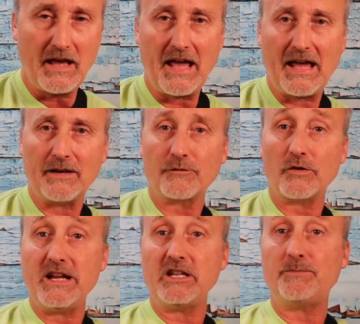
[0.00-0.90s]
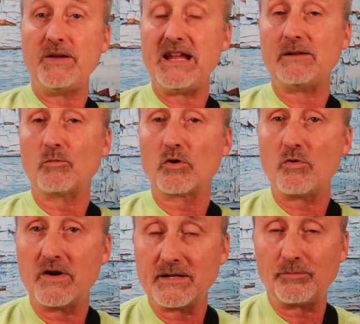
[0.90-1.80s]
and for each beat we're
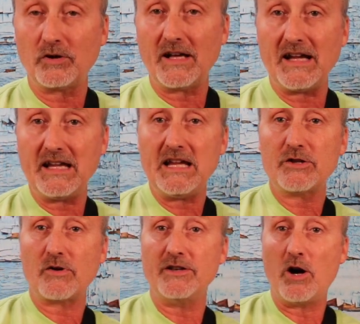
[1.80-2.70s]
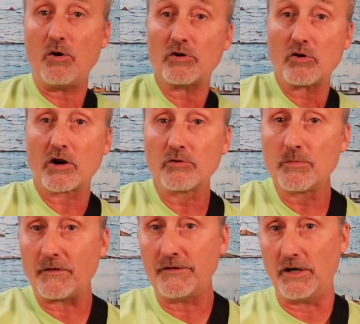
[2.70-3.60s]
going to play either a note or a
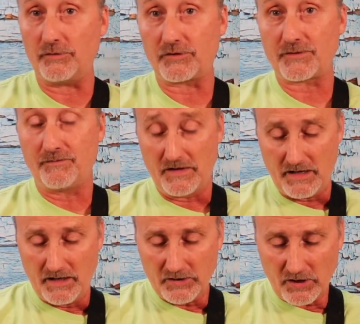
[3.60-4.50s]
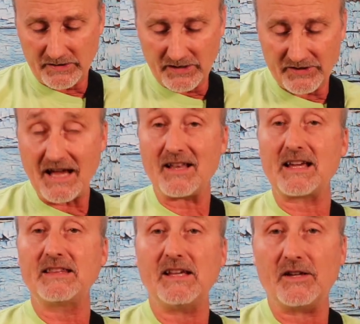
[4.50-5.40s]
group of notes. So it's going to sound
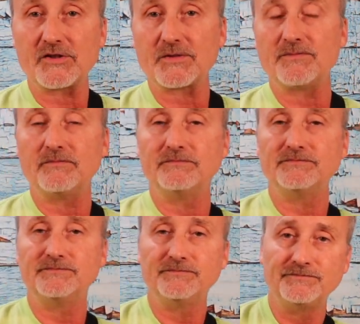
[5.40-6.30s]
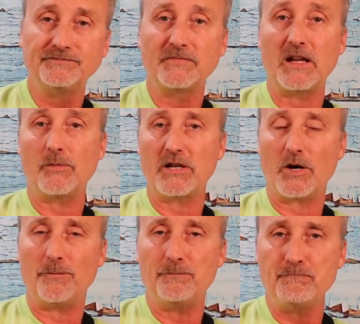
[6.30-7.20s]
like this. Here we go.